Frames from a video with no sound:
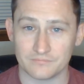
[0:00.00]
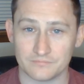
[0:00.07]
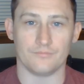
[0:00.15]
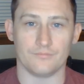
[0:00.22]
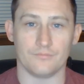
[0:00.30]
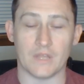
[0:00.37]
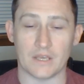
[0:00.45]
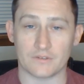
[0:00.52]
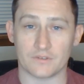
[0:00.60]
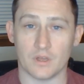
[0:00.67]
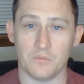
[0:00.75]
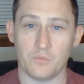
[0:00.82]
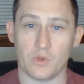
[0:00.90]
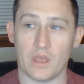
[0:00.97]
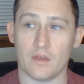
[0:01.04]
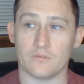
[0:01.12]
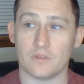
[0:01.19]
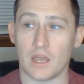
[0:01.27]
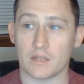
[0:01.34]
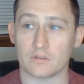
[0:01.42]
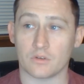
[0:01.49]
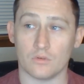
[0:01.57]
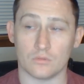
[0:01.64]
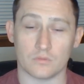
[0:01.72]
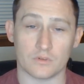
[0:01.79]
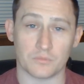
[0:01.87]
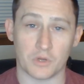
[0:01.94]
Next up, we have Tactical
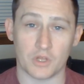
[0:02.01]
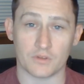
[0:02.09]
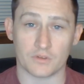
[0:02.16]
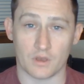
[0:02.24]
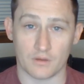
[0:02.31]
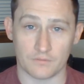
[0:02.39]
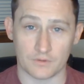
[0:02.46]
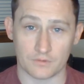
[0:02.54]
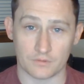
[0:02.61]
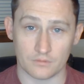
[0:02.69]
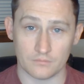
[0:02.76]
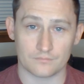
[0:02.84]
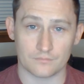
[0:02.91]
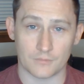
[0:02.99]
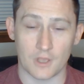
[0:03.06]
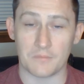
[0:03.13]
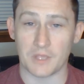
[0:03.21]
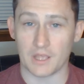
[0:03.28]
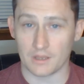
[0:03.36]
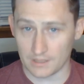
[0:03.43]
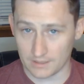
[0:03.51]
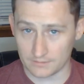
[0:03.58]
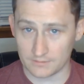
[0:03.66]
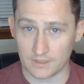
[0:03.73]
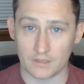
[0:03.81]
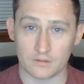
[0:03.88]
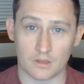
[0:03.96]
Response Officer, coming in at
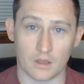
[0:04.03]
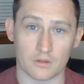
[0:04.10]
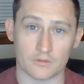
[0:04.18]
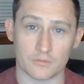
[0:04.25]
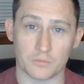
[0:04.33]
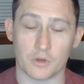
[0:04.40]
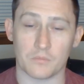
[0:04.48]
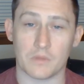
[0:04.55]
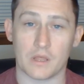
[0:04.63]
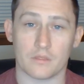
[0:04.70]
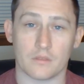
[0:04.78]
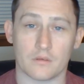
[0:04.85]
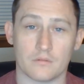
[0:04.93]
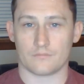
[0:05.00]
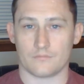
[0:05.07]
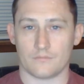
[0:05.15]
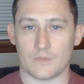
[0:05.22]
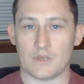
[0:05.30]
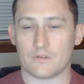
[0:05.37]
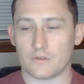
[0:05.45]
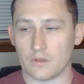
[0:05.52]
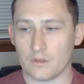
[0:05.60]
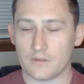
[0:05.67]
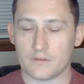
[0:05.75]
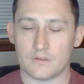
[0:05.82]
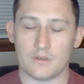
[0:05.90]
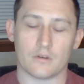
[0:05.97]
$10 per month. So
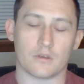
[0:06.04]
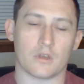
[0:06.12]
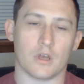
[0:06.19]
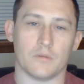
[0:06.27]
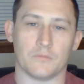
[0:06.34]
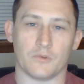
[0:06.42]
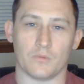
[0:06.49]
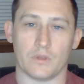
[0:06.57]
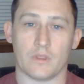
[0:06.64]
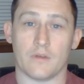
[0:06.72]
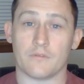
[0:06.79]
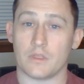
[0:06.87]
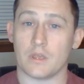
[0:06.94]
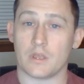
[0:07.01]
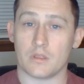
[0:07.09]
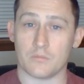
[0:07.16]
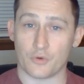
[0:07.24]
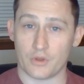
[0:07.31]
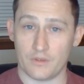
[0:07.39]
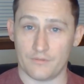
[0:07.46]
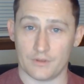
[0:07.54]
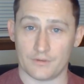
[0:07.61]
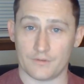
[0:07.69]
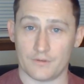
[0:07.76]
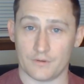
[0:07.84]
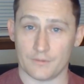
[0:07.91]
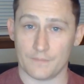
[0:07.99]
this tier comes with everything in the previous
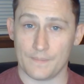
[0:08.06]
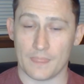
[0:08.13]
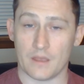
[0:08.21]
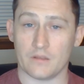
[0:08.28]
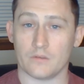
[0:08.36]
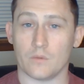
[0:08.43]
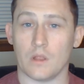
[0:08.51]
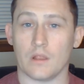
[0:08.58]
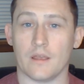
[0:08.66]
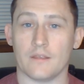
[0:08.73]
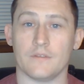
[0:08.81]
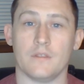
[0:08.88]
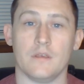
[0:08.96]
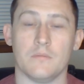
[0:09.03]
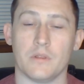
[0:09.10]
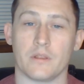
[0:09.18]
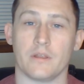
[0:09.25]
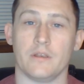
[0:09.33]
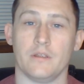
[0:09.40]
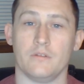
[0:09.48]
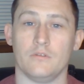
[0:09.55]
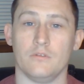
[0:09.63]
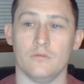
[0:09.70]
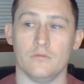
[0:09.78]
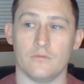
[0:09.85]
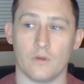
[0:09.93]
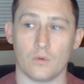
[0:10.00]
tier, as well as the ability
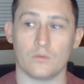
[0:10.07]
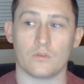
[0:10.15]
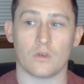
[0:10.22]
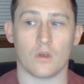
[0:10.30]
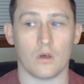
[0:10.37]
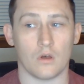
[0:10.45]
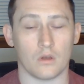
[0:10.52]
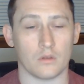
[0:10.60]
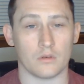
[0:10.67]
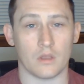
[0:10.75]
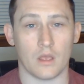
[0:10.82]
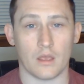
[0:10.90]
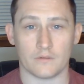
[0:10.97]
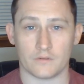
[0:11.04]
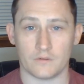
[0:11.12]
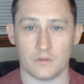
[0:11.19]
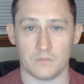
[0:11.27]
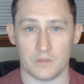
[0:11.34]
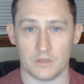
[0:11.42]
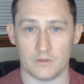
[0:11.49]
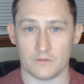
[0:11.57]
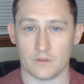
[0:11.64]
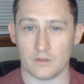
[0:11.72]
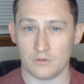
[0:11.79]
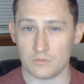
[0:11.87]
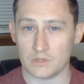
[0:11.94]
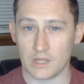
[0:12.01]
to vote on SCPs that
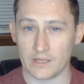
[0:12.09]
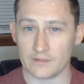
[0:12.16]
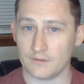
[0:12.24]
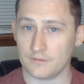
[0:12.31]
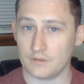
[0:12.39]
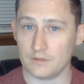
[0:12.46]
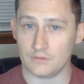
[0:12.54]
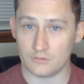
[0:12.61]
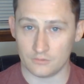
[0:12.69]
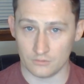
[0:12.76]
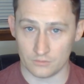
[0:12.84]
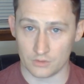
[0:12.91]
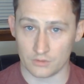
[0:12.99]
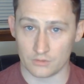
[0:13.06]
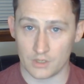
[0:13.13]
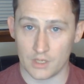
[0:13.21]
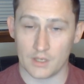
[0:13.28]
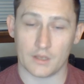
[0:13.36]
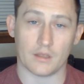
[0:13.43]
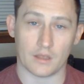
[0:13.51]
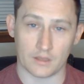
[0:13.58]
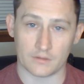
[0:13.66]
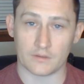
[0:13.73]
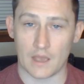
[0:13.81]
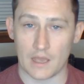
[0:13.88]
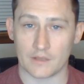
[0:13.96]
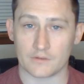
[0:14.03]
you would like to see sooner, and
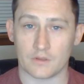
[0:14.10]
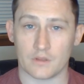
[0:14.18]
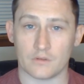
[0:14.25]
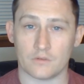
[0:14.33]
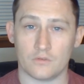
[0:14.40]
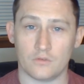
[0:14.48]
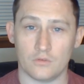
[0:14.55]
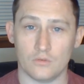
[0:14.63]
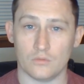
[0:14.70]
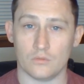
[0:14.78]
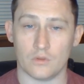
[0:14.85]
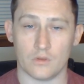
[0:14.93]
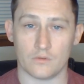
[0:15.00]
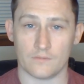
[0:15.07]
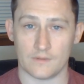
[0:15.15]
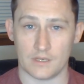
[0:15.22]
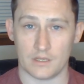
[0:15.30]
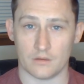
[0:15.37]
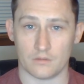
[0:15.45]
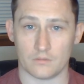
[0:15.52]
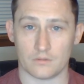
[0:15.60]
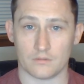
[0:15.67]
access to those videos.